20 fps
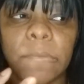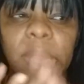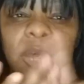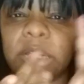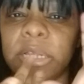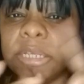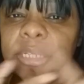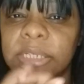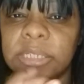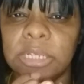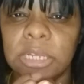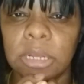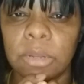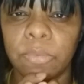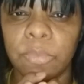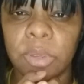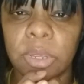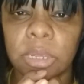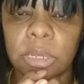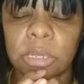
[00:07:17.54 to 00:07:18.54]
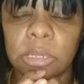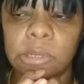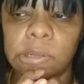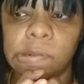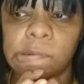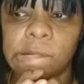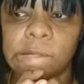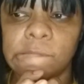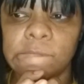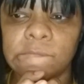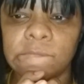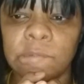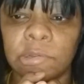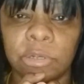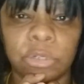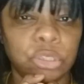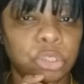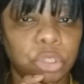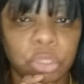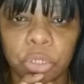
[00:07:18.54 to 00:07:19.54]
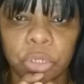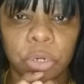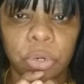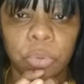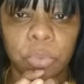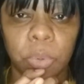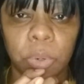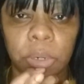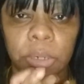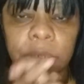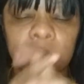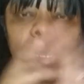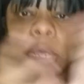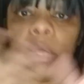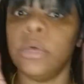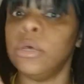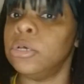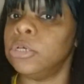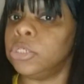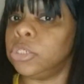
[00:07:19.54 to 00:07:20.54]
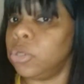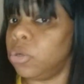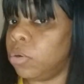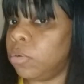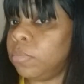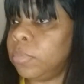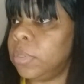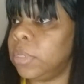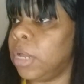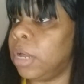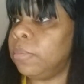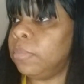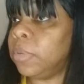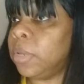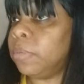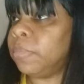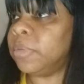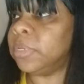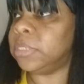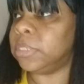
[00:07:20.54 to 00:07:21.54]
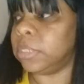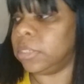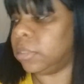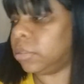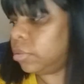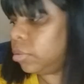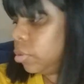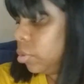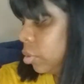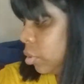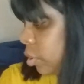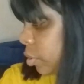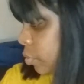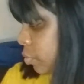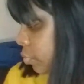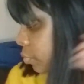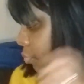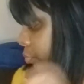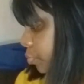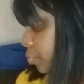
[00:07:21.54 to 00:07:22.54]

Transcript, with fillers: The cinnamon and sugar one. So I'm, I'm limited, you know?